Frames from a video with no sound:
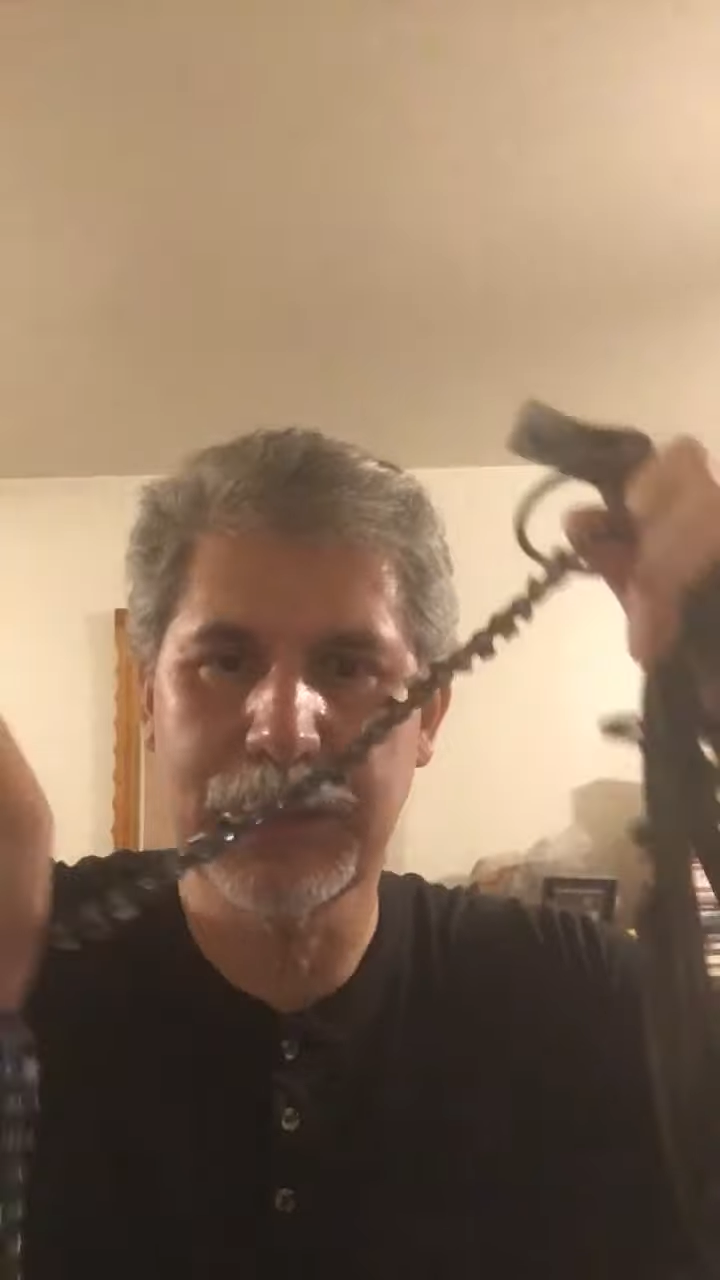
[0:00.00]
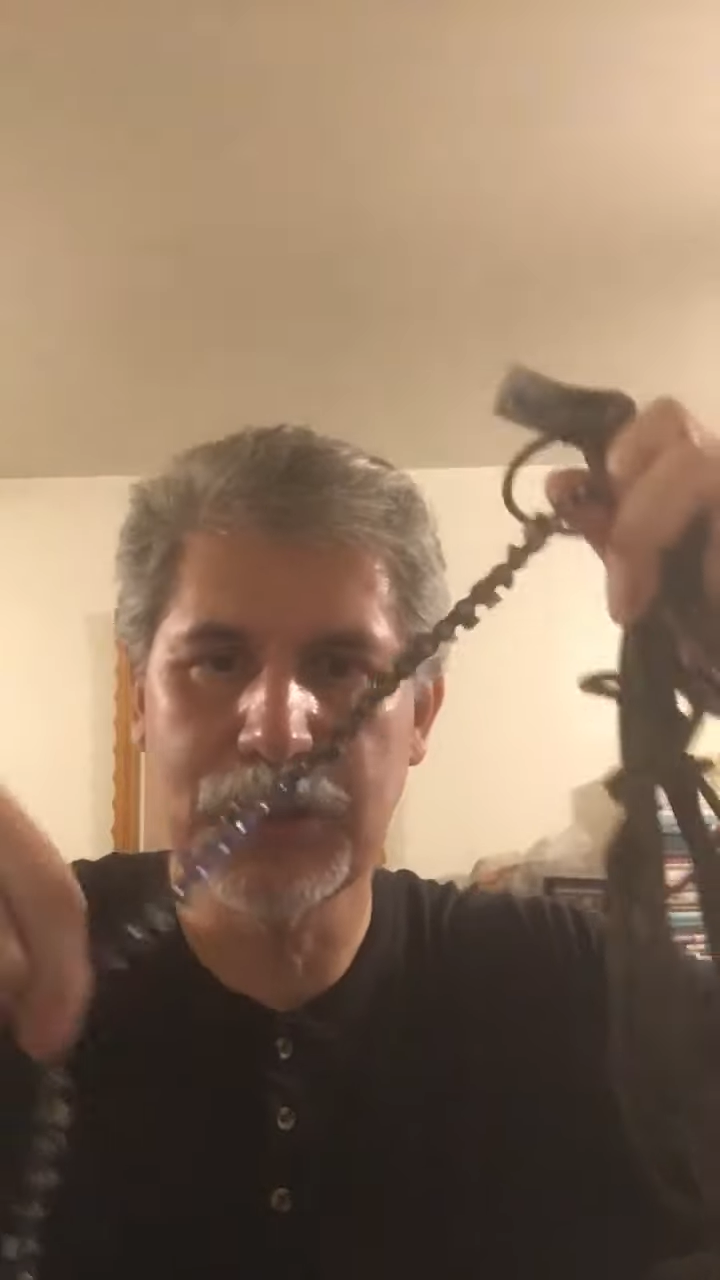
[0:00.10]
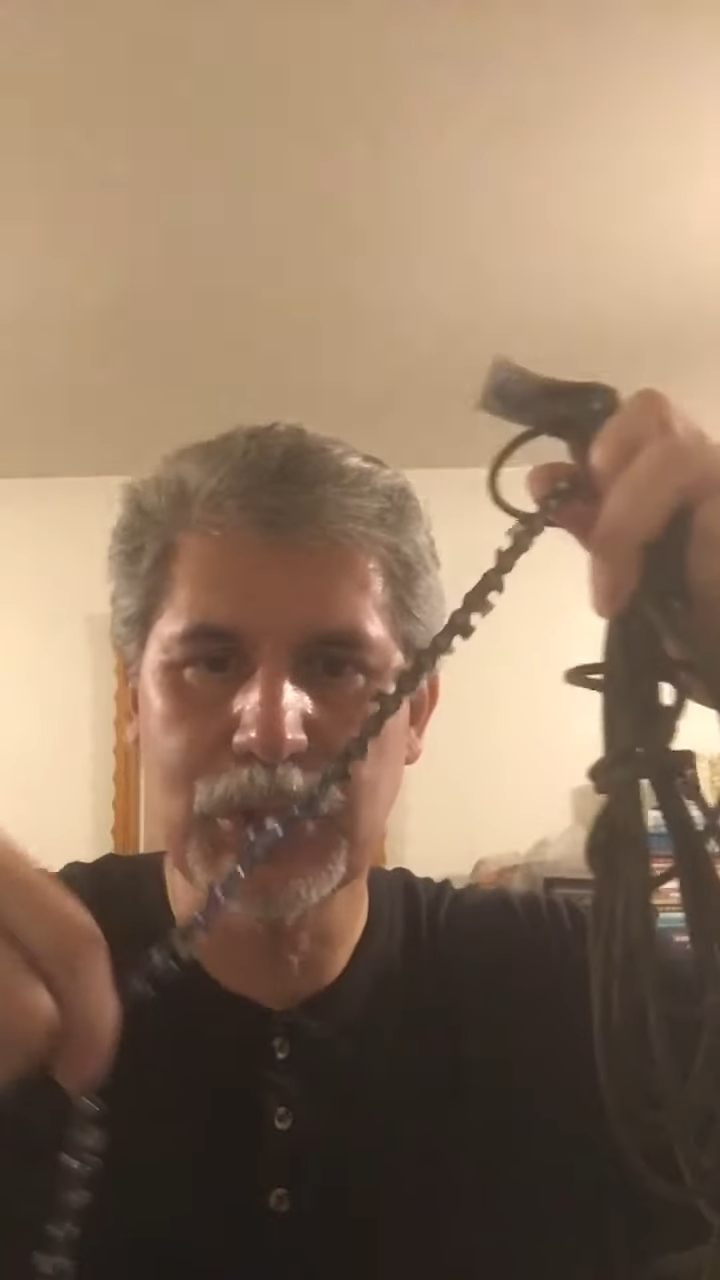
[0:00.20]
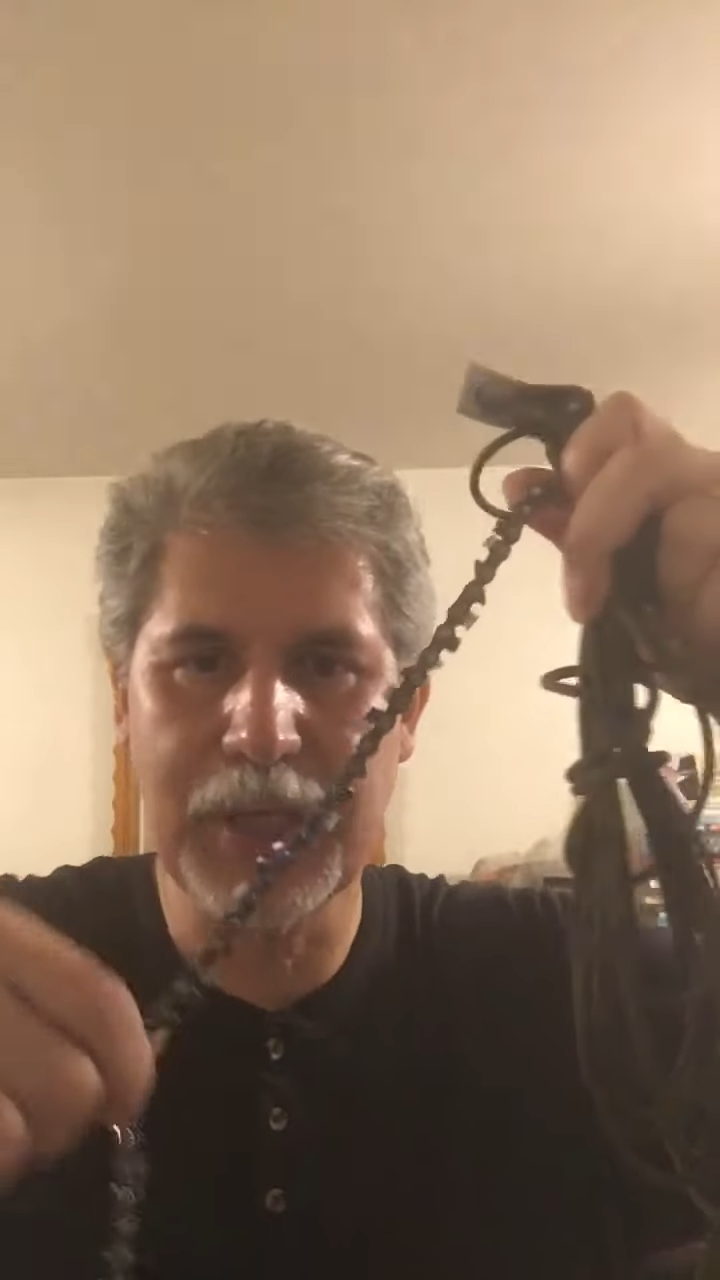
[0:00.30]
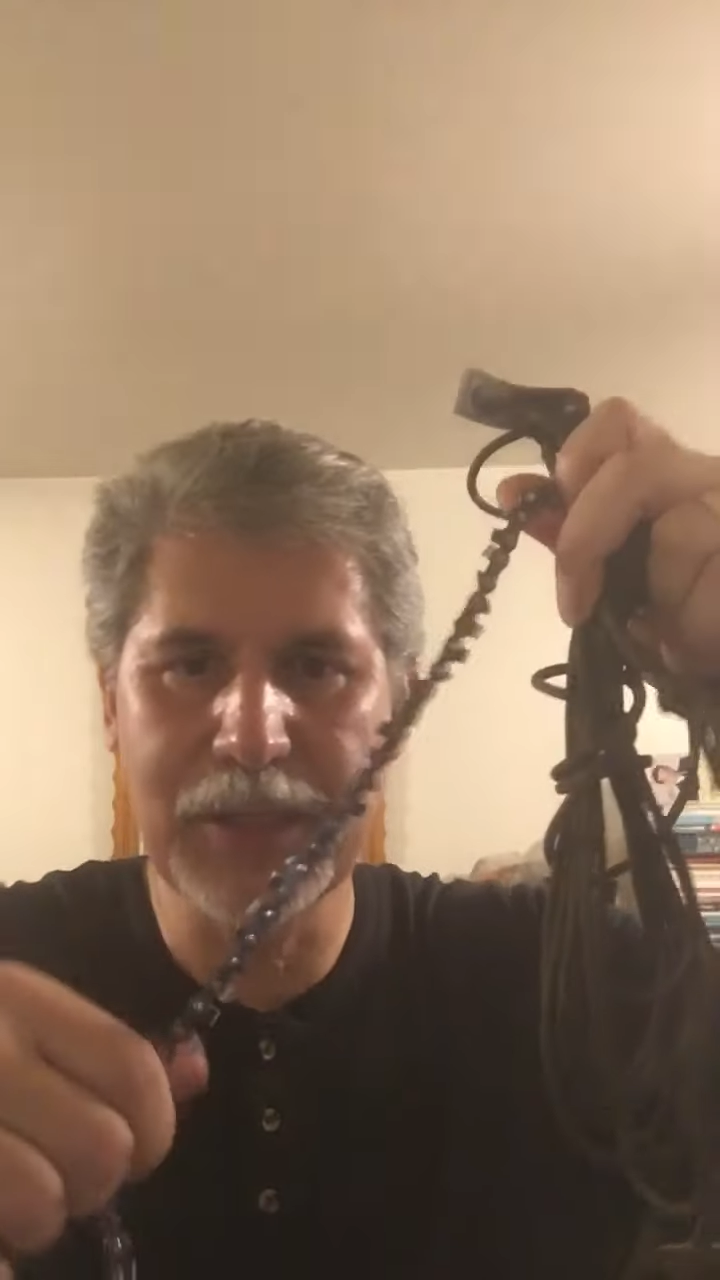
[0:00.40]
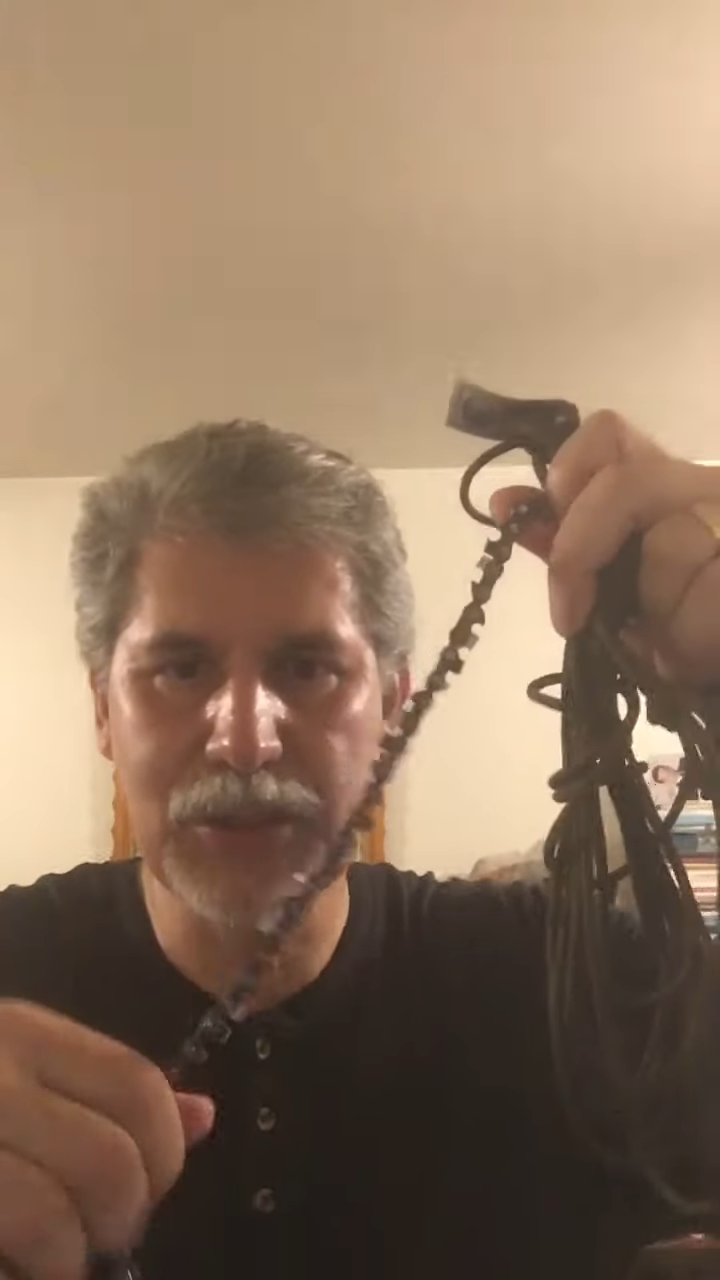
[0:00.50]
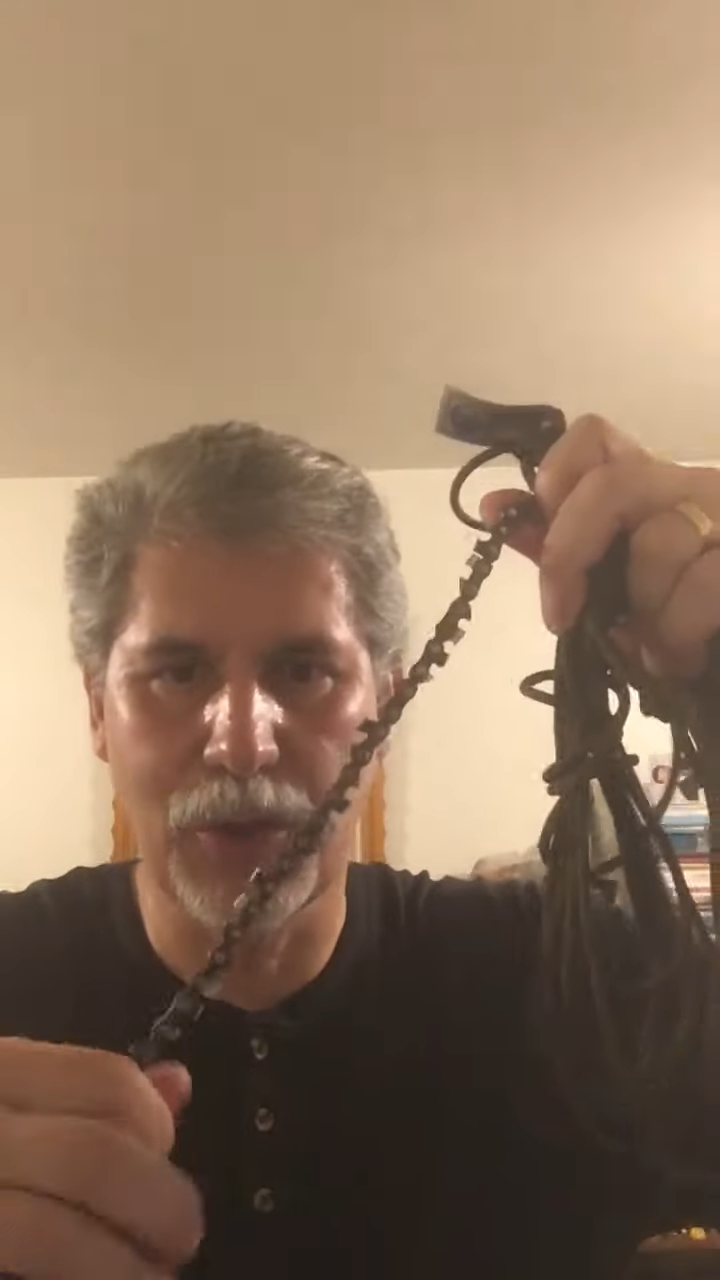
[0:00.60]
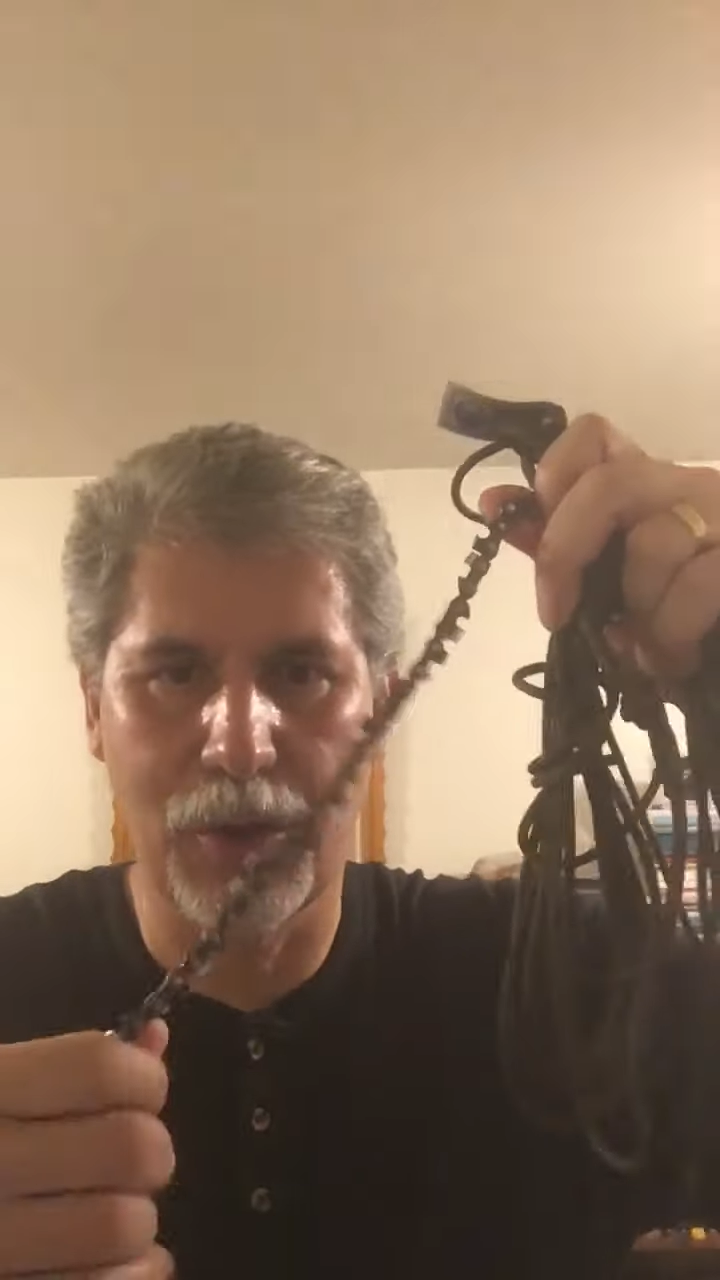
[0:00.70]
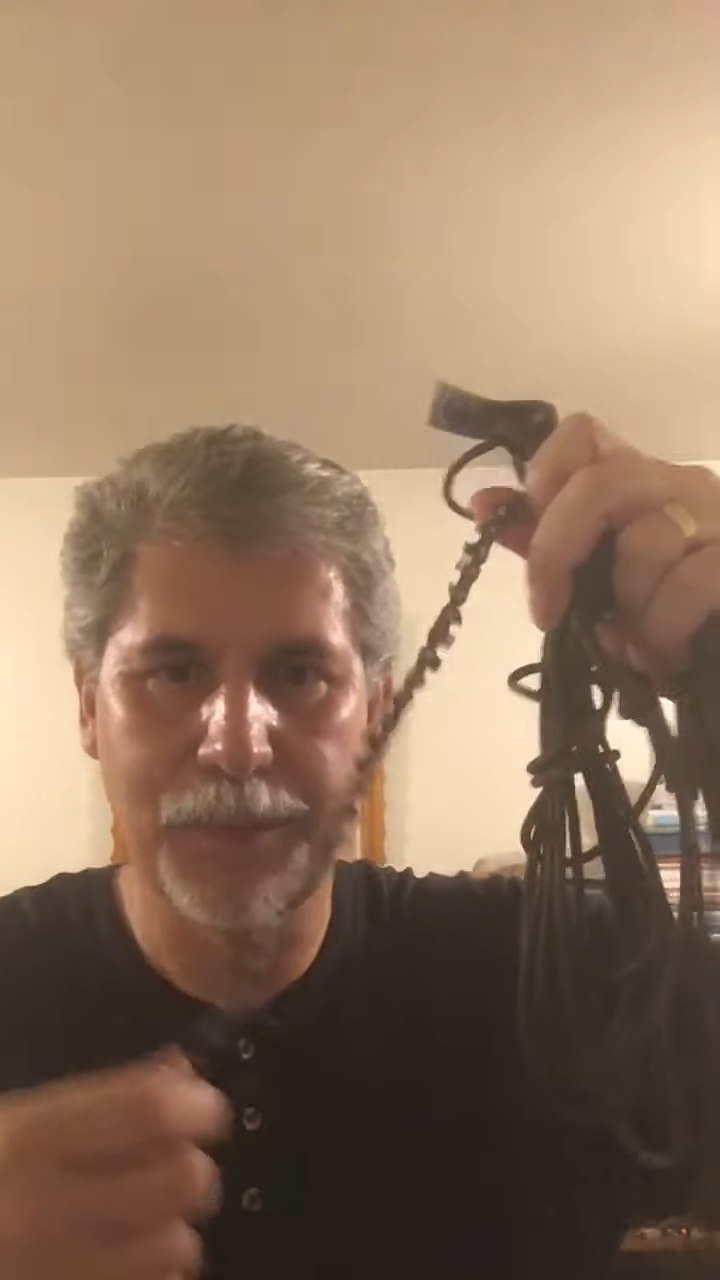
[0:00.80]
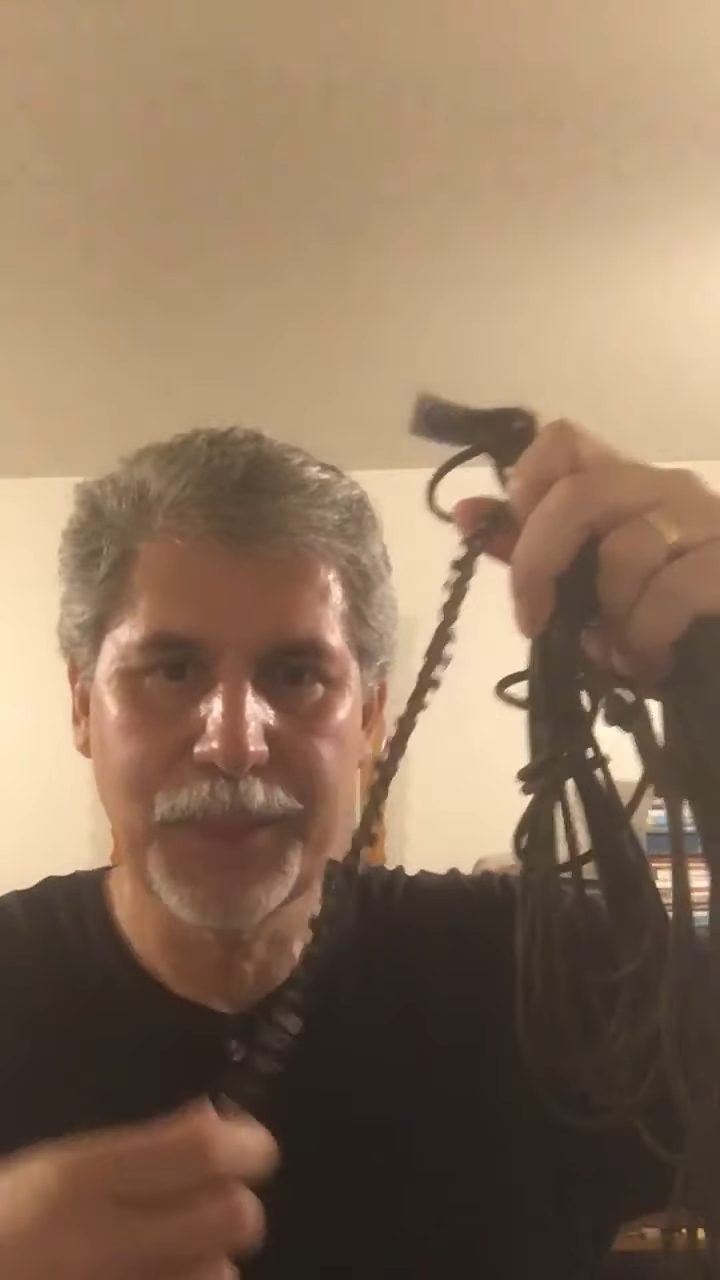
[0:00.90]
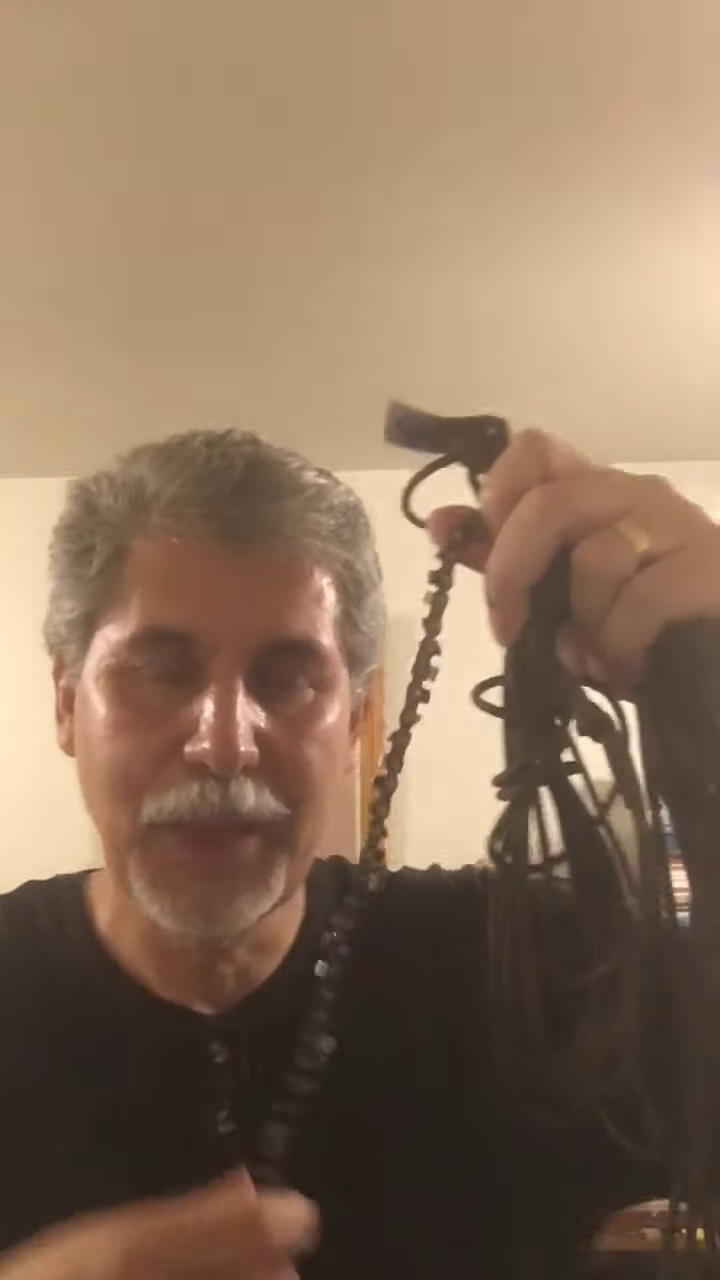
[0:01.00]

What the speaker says: chainsaw.